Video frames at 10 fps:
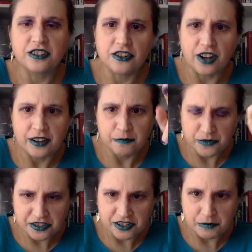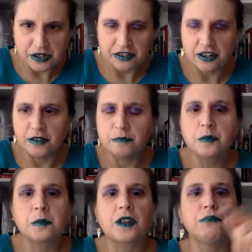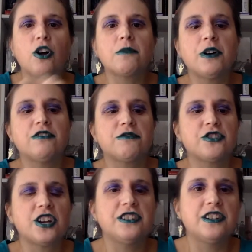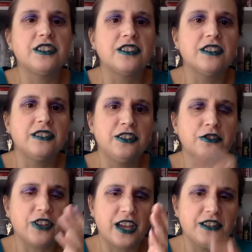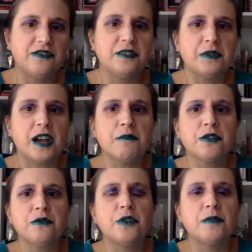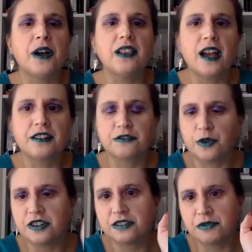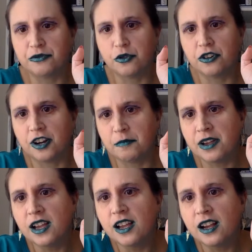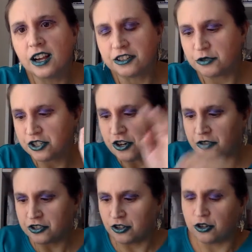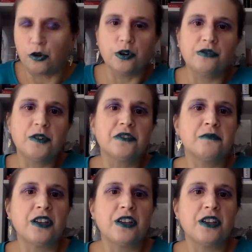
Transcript: And so I this is based on a blog post which I did at the near the end of September, one of my last ones before um, I switched over to horror films.